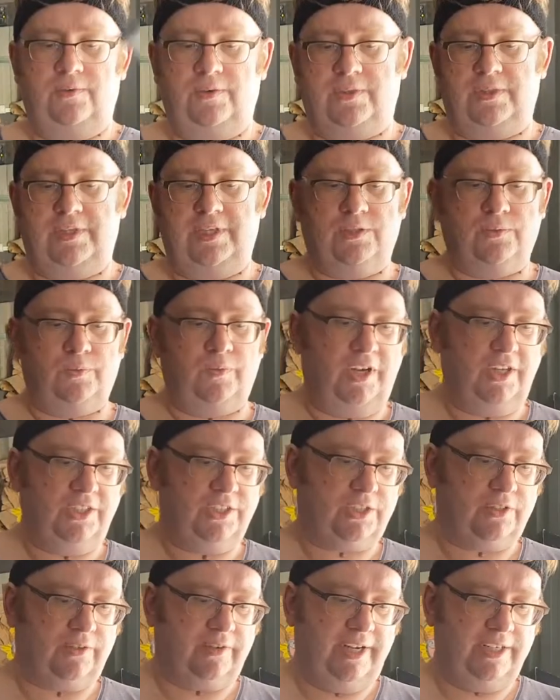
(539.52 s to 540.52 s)
with these white
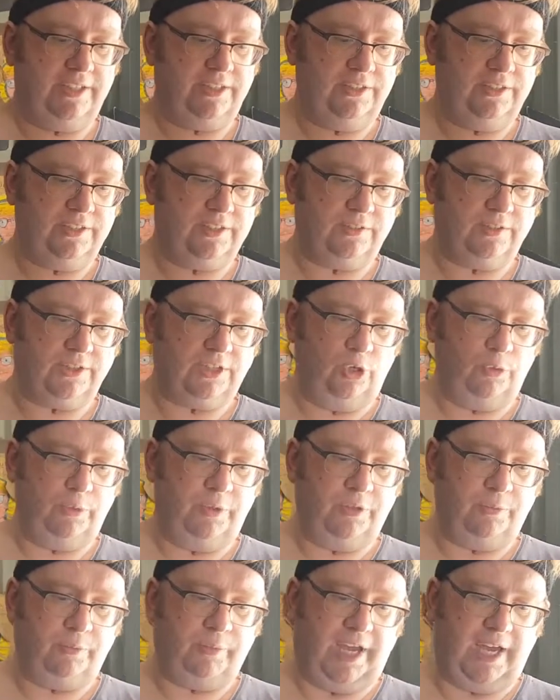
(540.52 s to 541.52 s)
striations. I was
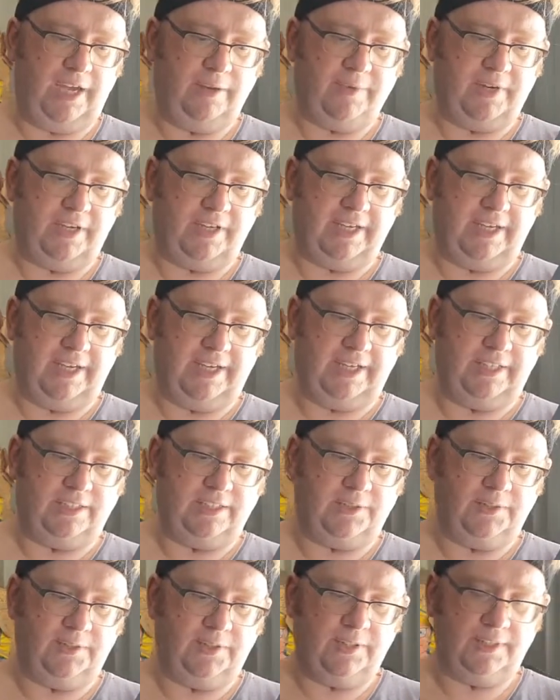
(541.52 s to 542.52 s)
hoping the paint might kick
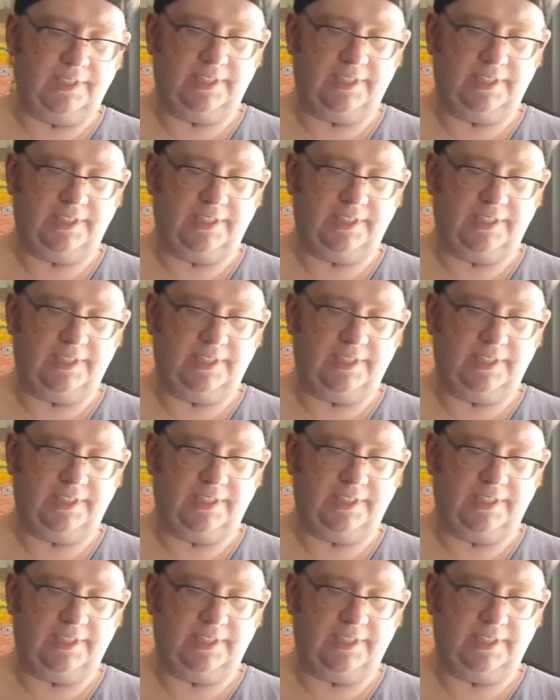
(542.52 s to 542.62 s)
into it.